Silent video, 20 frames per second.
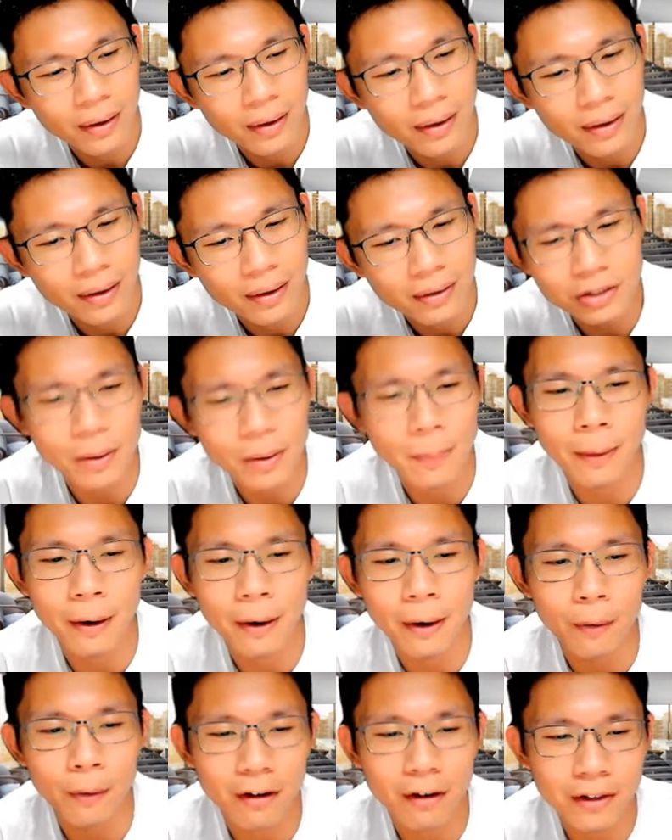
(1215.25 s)
Just go and buy
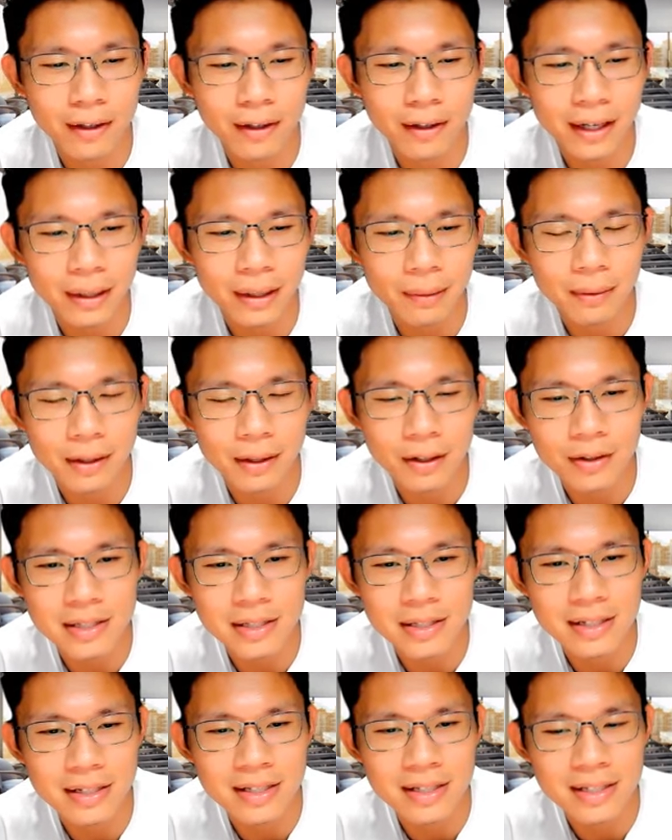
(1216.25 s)
whatever you like,
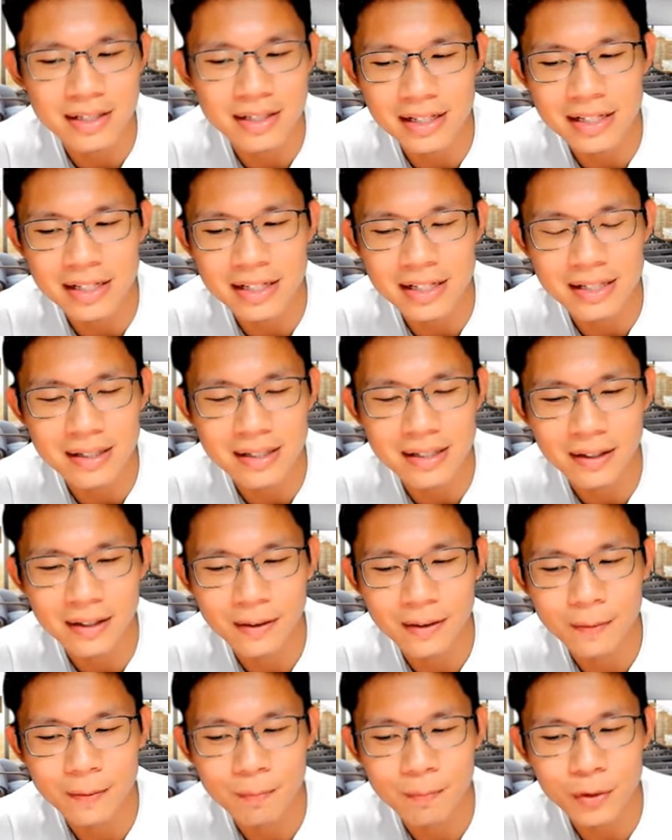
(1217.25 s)
because it's
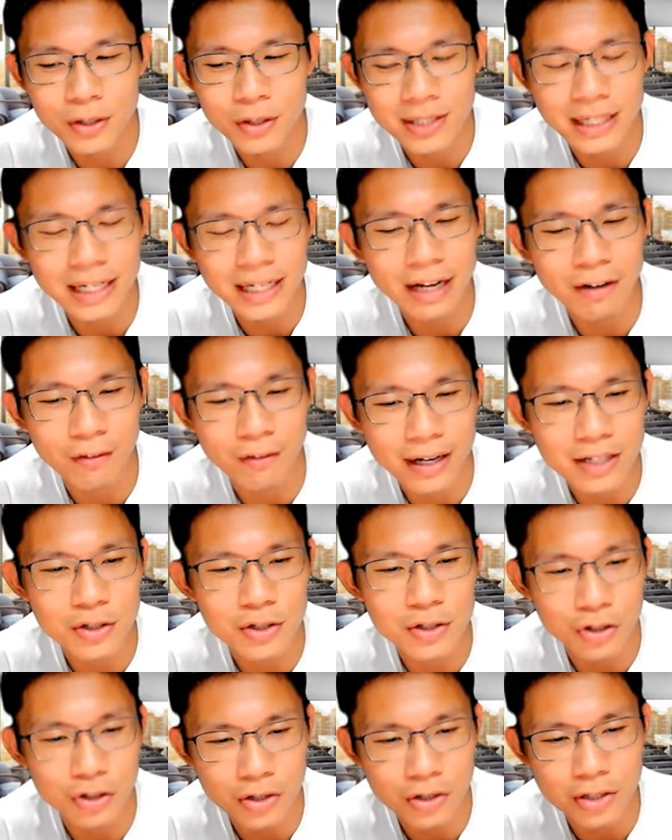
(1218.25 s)
you're seeking advice.
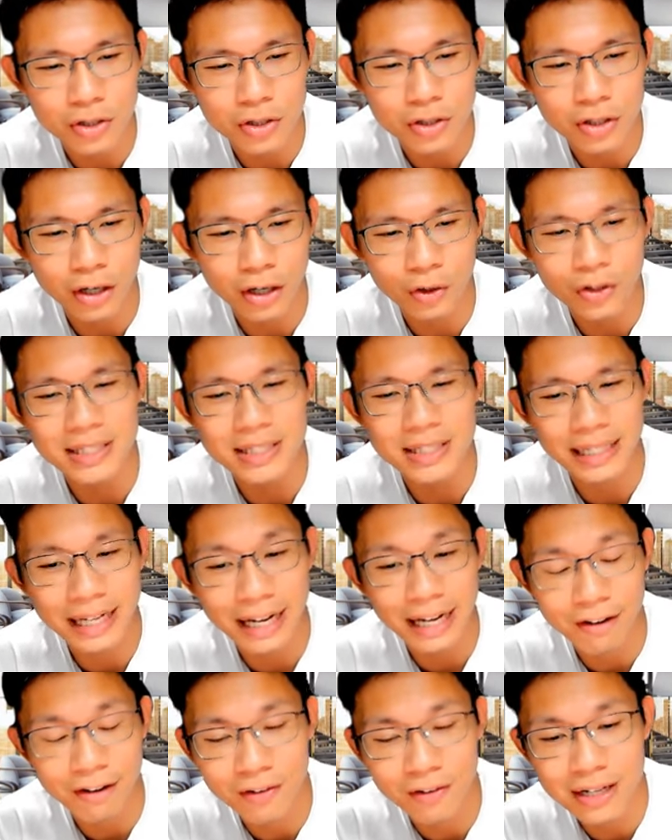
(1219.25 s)
You're not
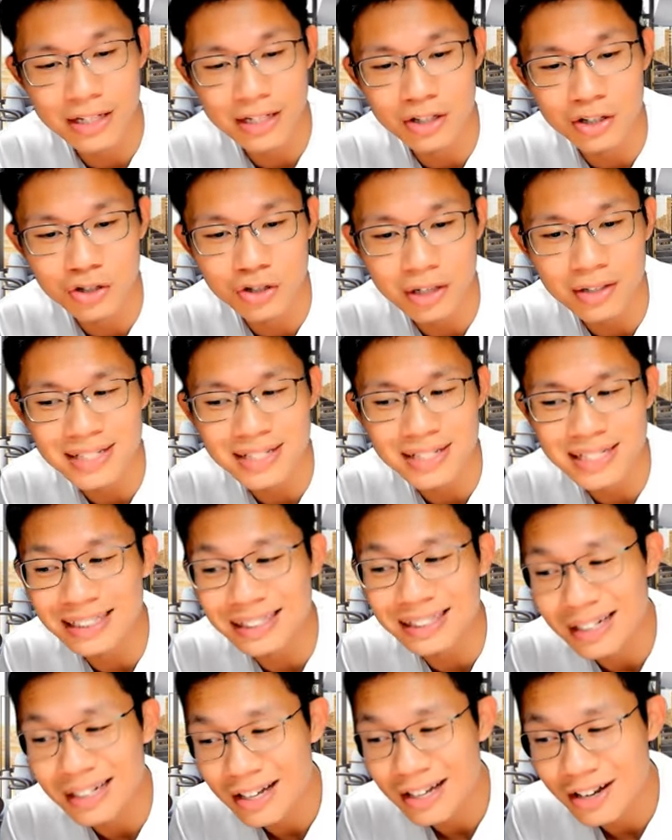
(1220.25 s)
seeking advice. You're trying to
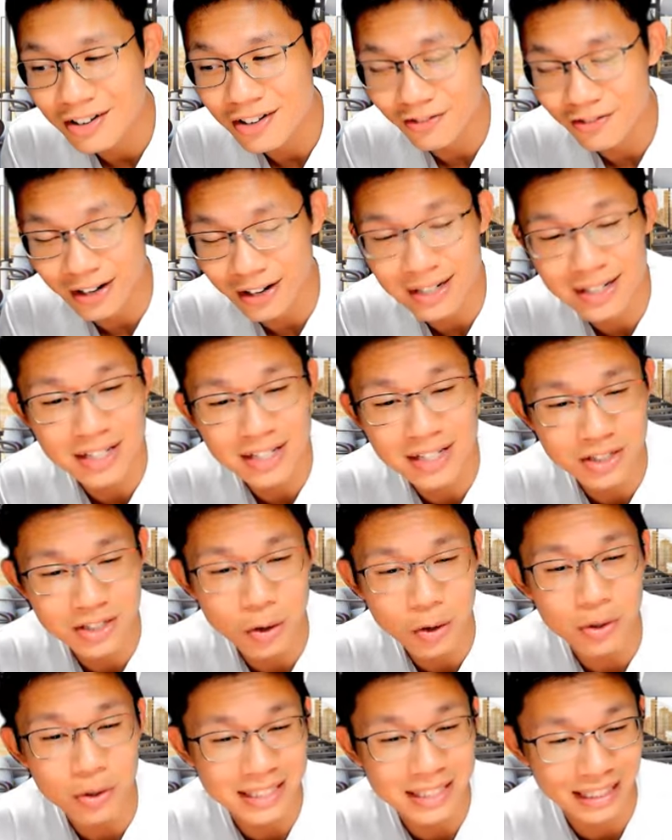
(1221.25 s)
find
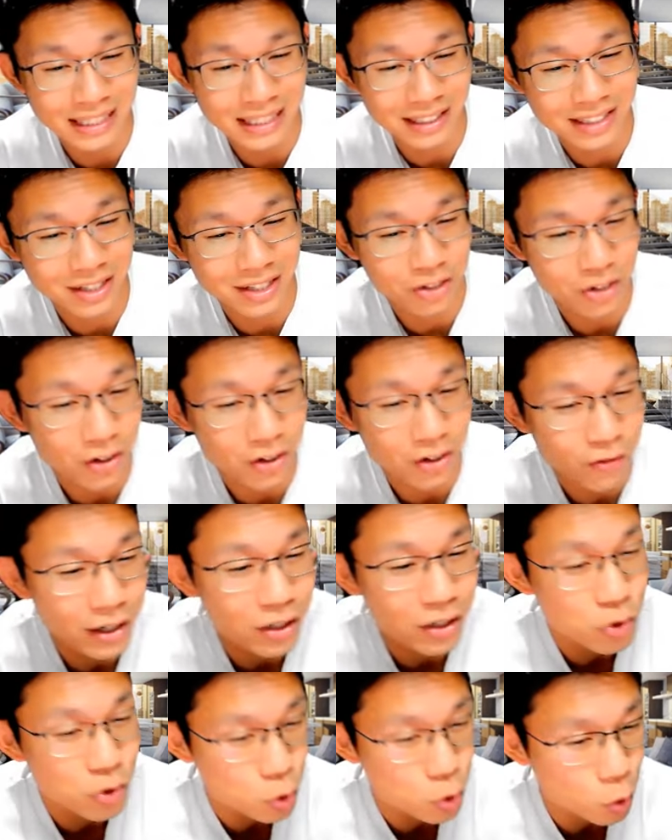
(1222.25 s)
song singers. You're trying to
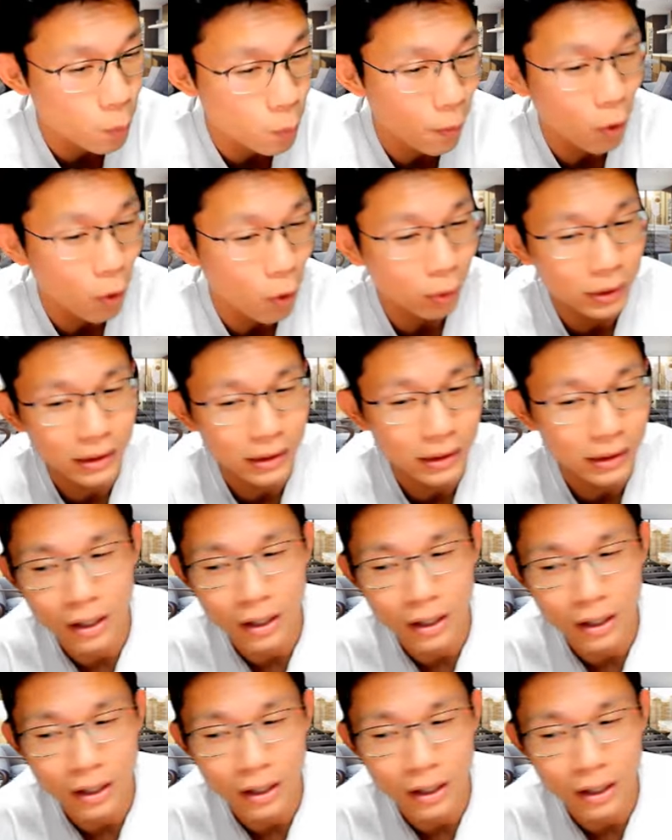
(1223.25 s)
find jukebox.